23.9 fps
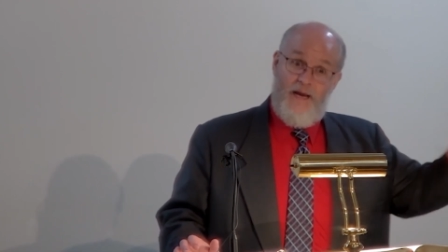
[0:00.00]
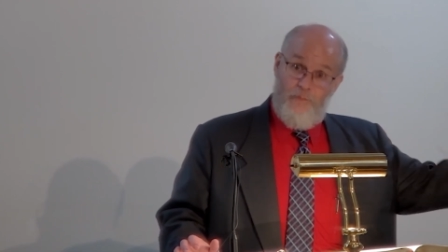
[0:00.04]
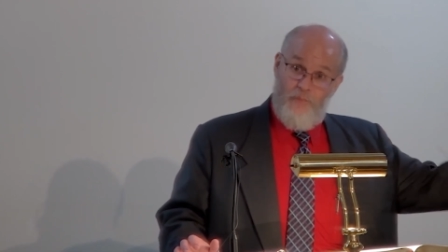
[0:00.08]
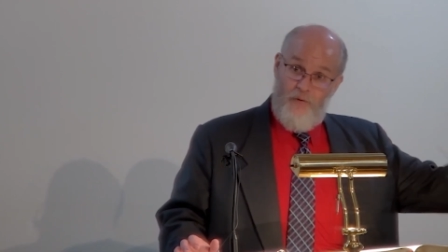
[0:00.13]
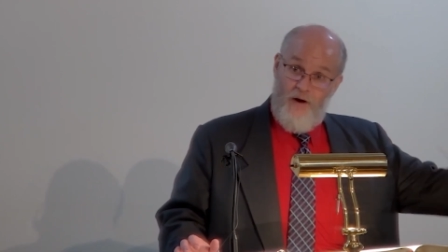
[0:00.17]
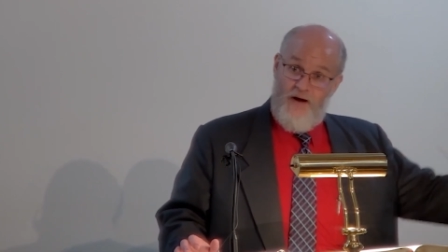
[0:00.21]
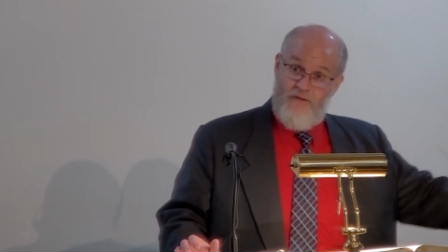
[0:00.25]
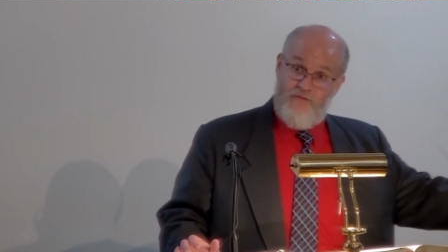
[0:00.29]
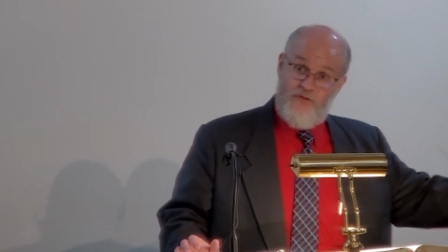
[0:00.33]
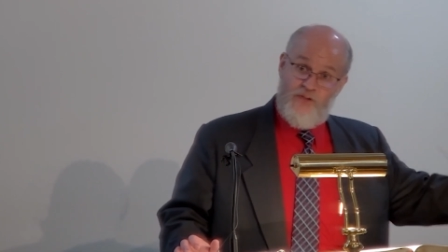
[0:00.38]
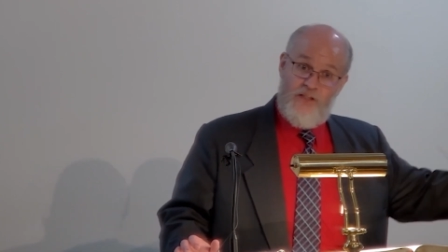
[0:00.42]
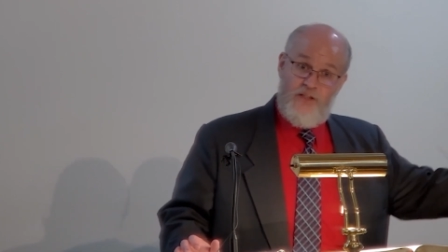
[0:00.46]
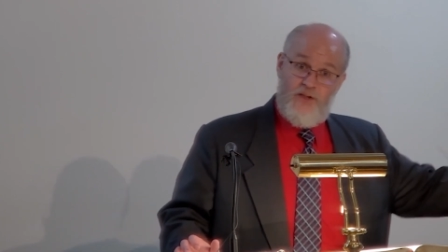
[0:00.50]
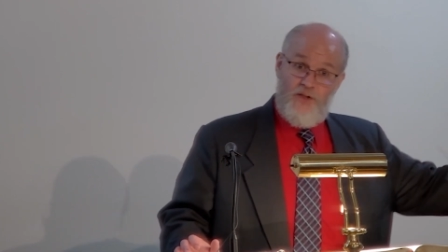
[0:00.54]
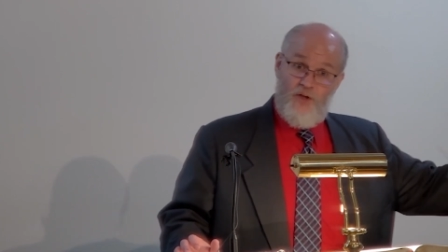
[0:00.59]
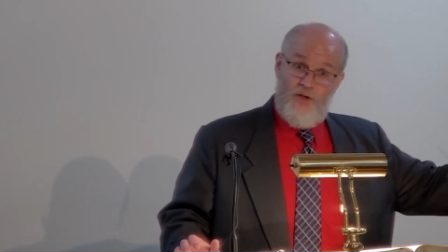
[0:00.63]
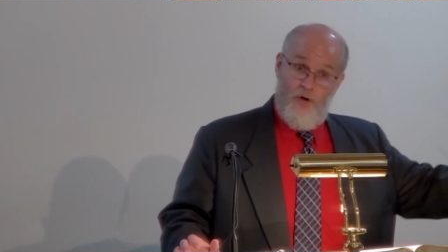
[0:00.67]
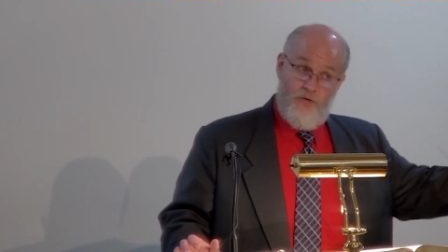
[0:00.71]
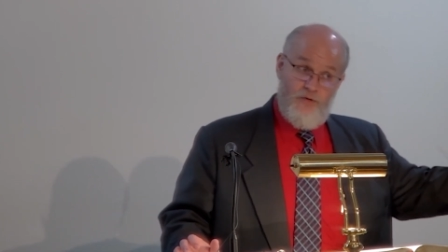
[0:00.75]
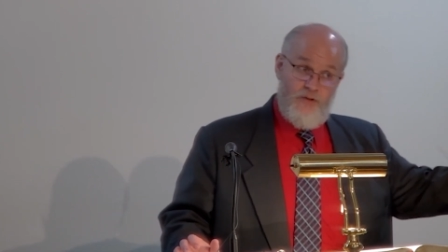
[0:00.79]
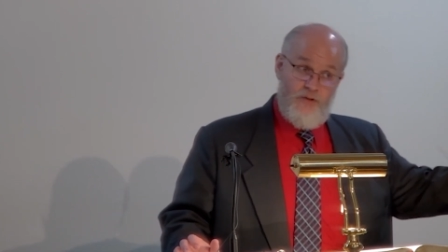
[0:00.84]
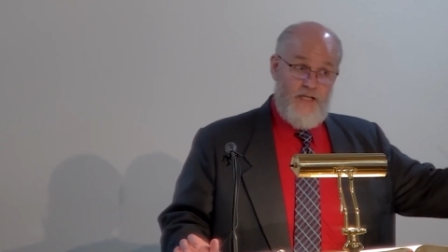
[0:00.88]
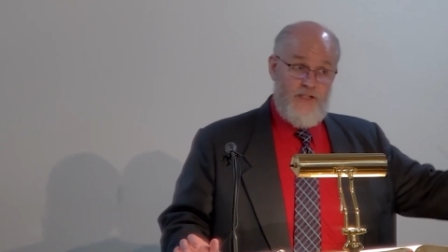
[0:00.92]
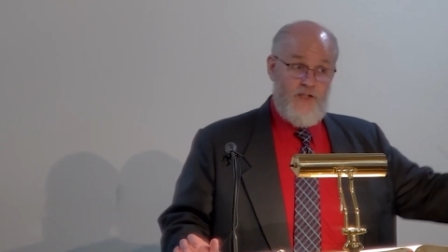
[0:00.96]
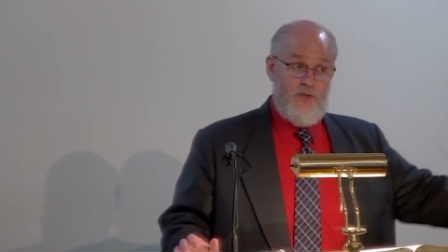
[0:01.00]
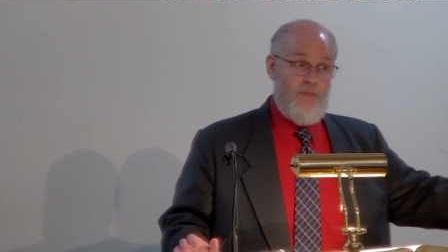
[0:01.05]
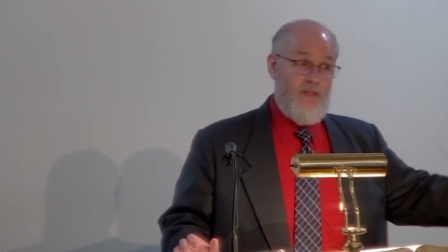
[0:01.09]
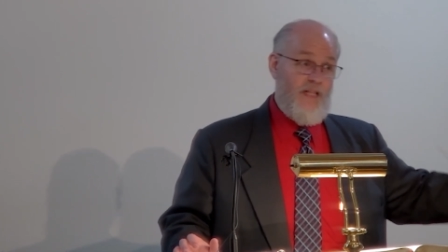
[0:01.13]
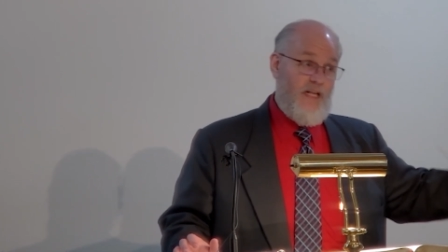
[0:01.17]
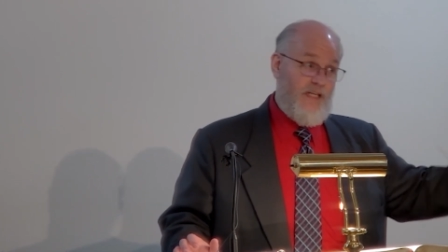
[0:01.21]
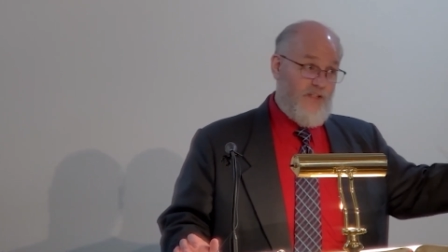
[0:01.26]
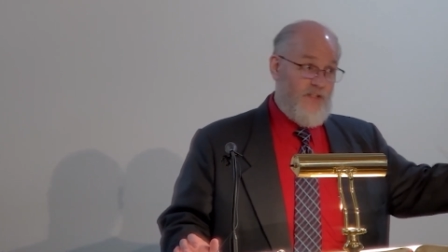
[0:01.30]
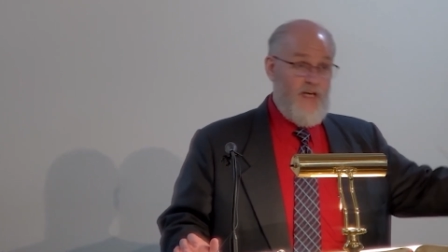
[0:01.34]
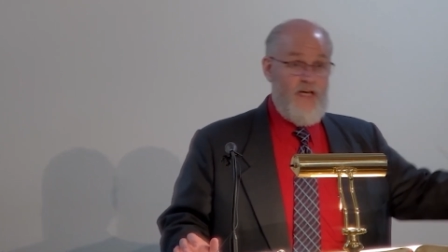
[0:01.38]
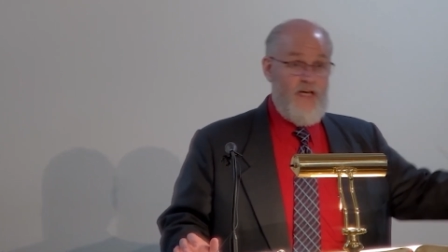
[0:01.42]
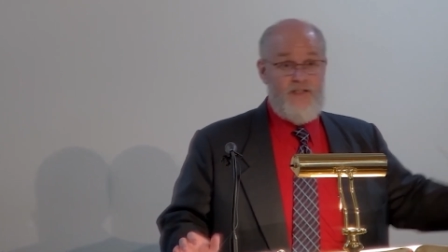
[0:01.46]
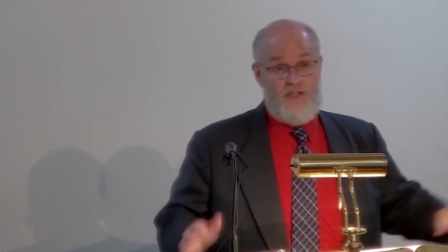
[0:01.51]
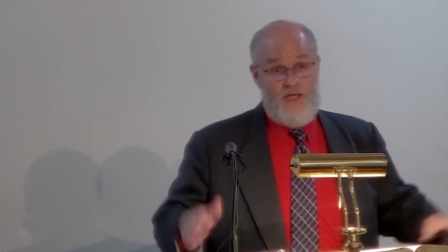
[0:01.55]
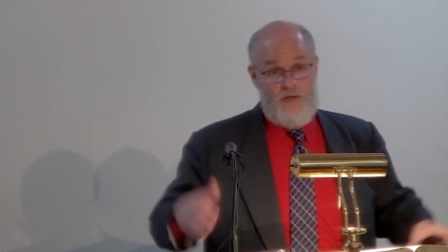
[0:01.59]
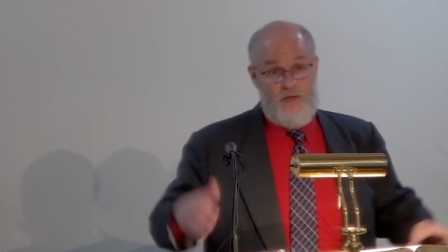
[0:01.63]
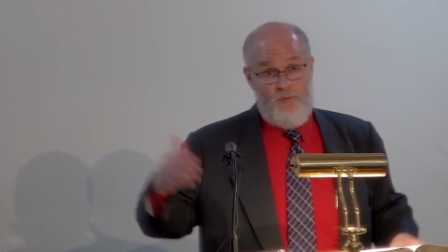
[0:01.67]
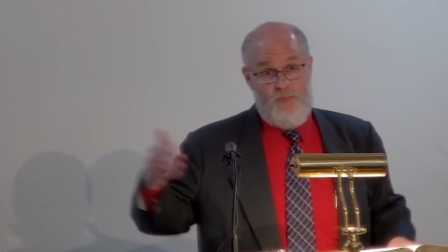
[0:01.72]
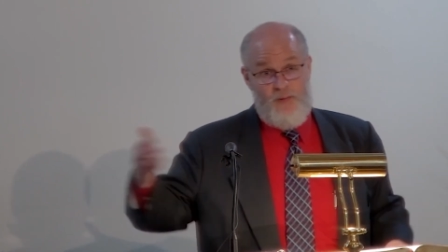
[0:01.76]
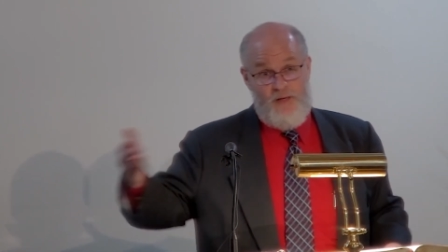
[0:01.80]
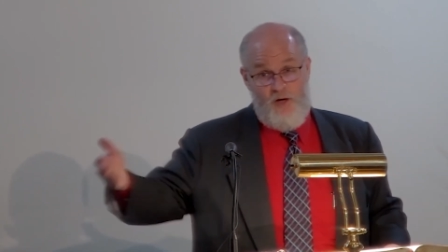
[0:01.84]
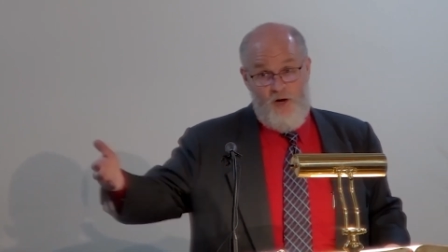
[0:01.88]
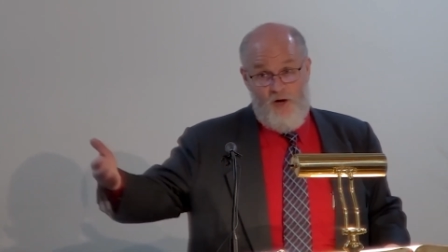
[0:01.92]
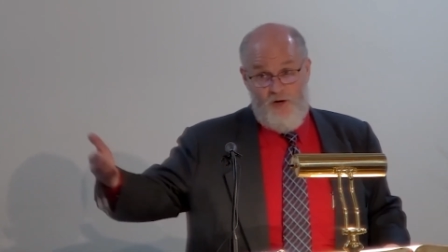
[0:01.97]
a prophecy in the Old Testament that says he
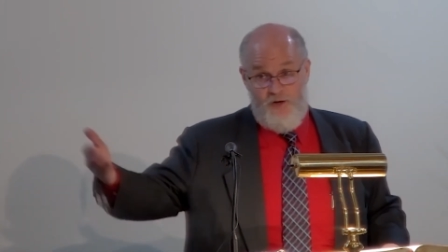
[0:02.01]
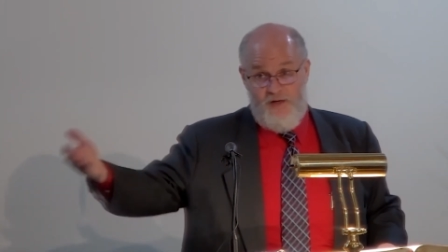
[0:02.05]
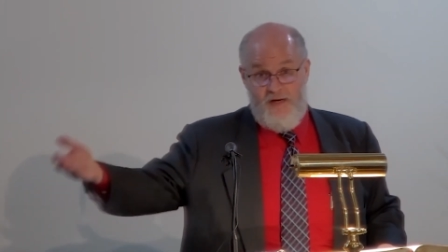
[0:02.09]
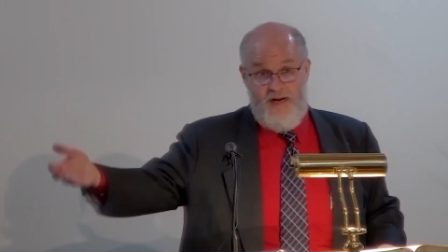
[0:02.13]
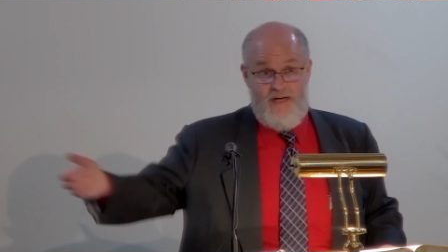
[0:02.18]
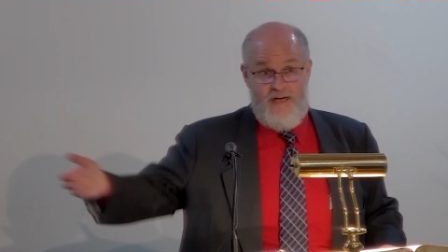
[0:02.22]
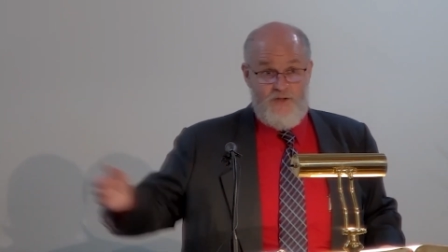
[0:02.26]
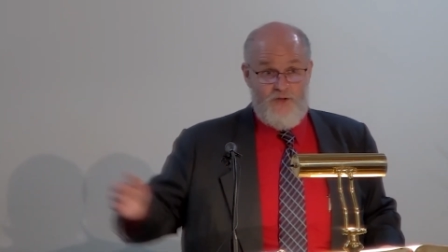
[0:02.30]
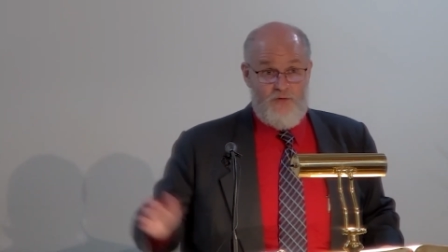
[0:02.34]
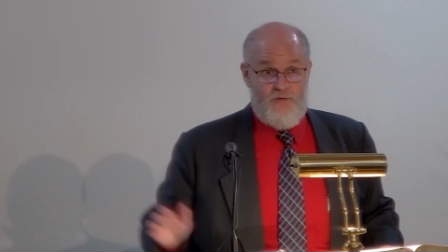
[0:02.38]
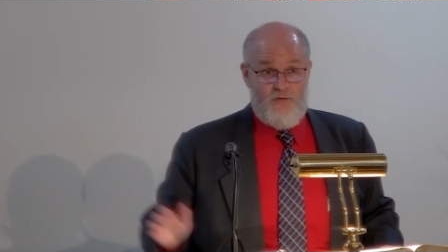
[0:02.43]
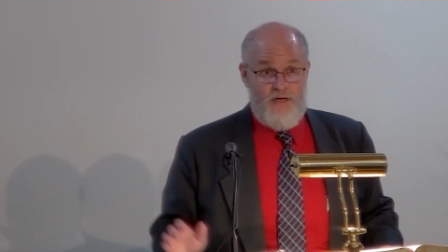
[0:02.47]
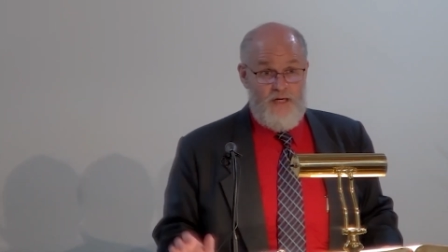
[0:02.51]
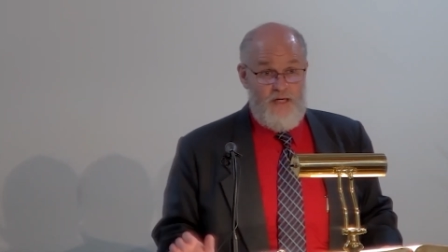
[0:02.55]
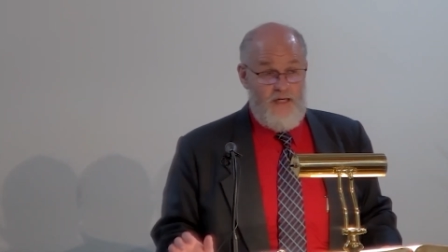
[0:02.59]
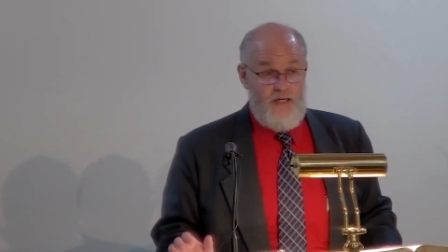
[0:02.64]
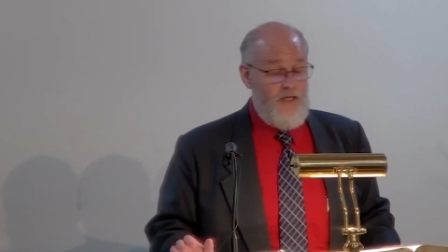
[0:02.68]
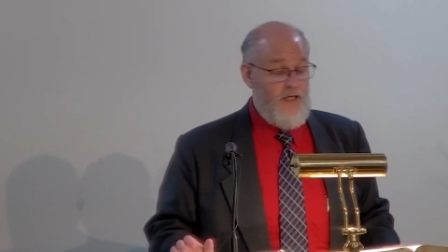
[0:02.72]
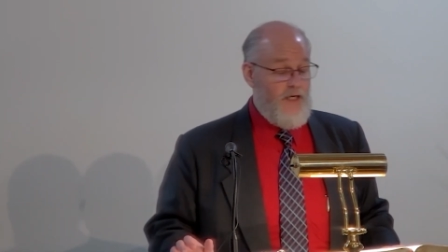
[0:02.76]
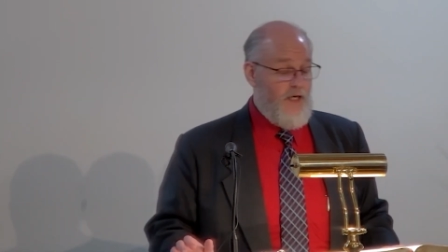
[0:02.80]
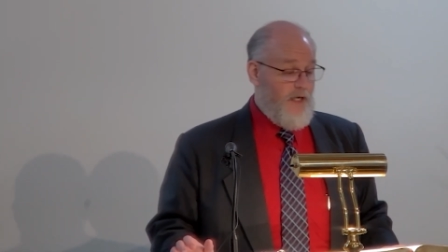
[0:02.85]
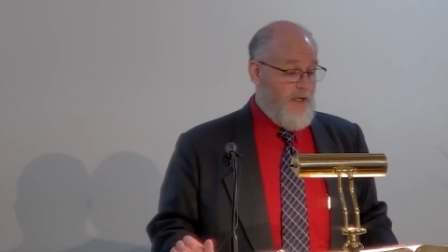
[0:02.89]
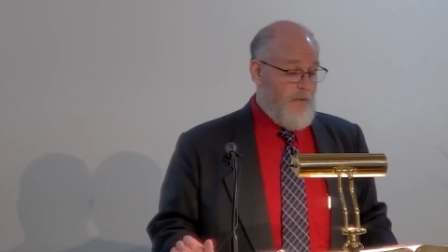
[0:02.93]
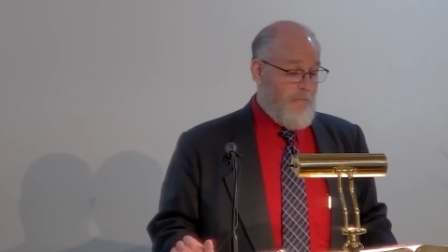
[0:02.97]
would be called a Nazarene,